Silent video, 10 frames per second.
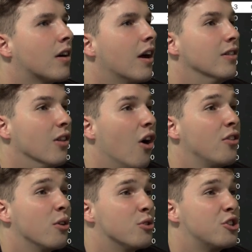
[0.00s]
Okay,
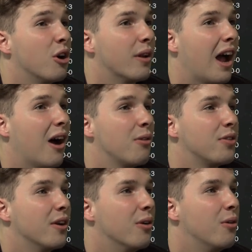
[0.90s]
Lonzo showed
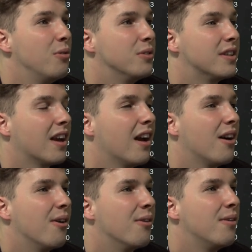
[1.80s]
out though. Holy
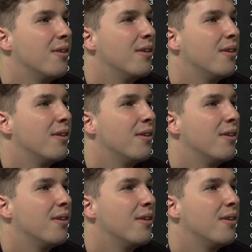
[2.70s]
cow.